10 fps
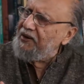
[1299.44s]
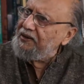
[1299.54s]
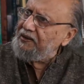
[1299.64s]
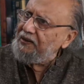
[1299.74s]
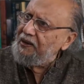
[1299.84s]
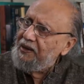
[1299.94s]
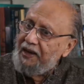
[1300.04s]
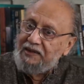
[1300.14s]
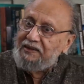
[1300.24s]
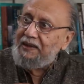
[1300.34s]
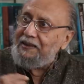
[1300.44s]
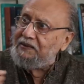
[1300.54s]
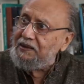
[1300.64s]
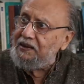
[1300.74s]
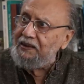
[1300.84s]
fighting against
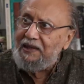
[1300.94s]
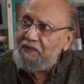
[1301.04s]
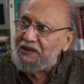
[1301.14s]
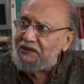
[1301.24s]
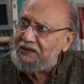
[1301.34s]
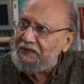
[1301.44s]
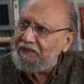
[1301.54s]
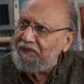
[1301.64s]
internal enemies.